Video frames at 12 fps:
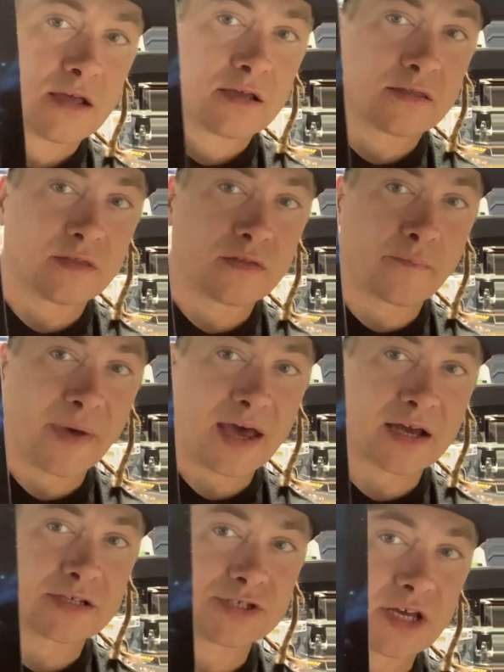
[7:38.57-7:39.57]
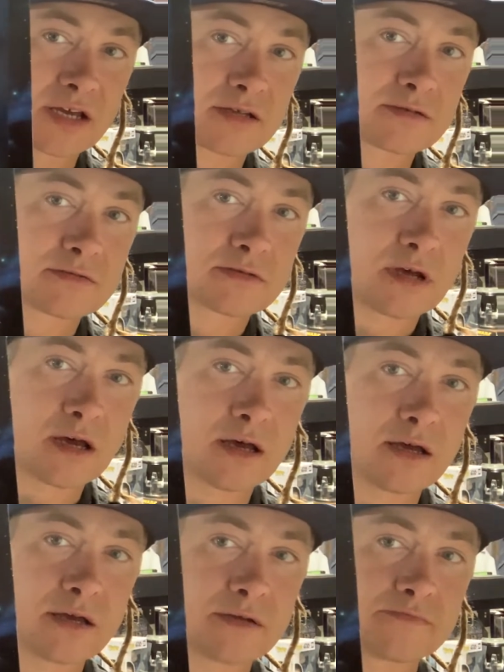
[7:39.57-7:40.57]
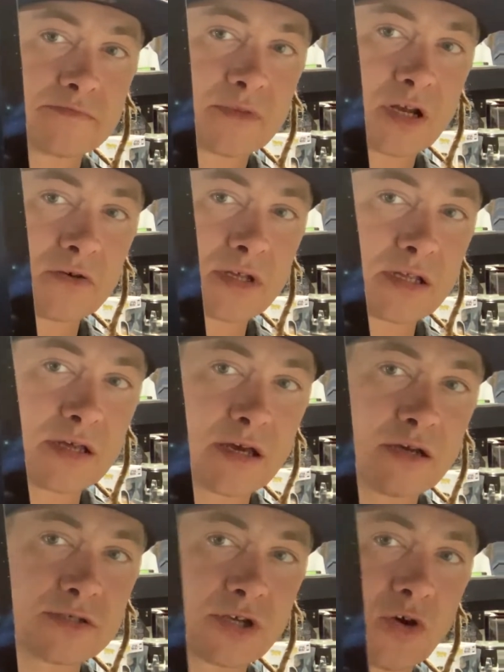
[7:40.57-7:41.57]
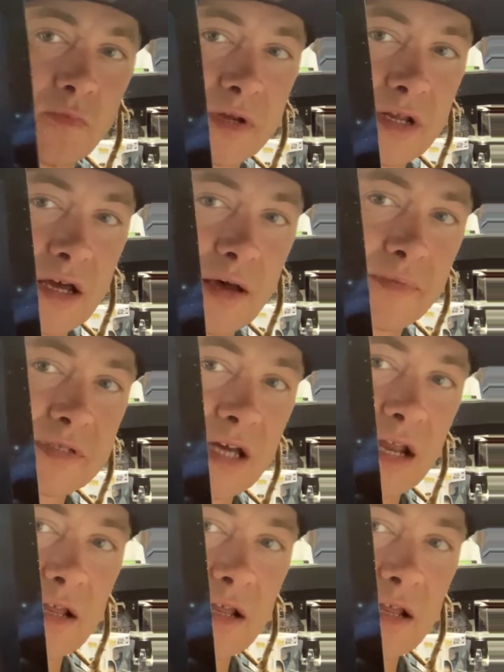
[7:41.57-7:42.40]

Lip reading: packaging, details. You open it up, it's kind of